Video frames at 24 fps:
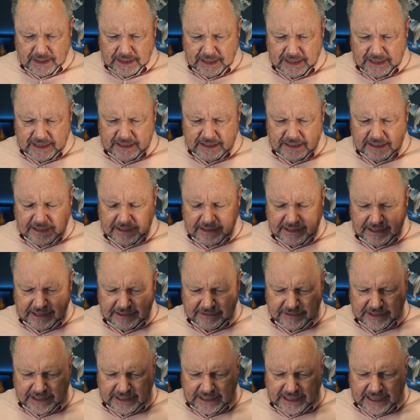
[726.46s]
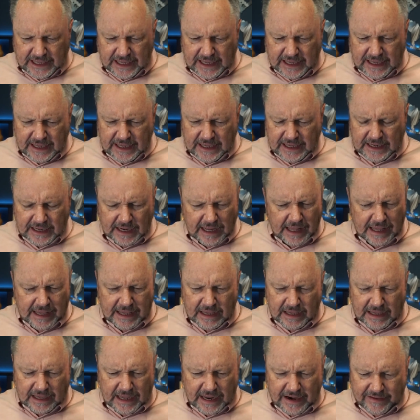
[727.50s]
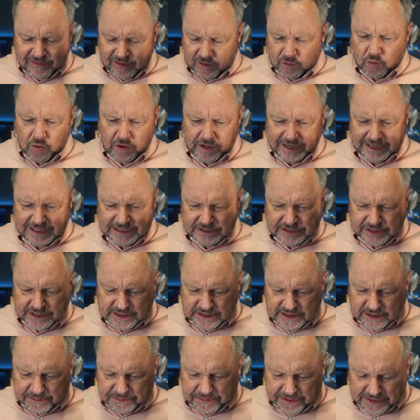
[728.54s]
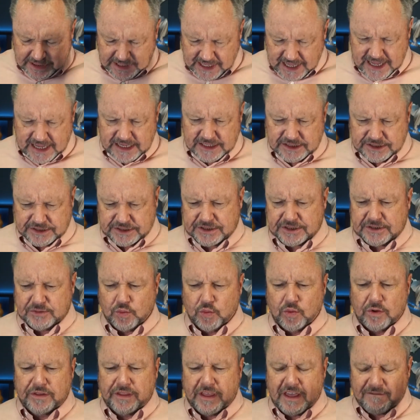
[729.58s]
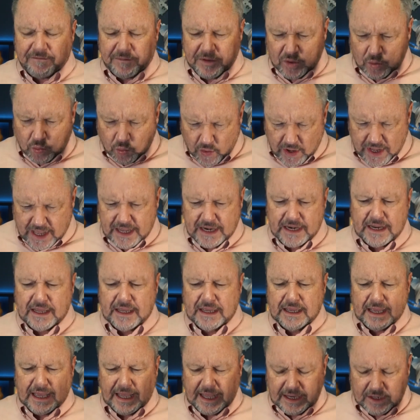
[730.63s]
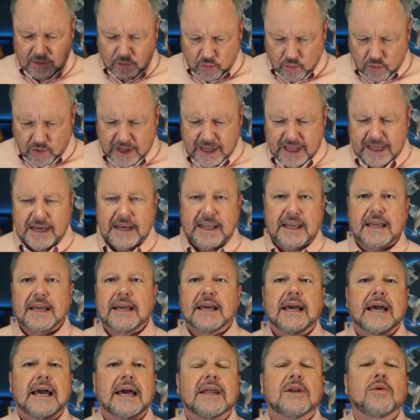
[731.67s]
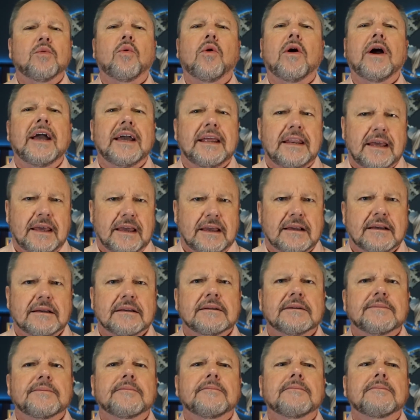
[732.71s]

and he, like everyone, is in the place where they've been waiting and waiting and waiting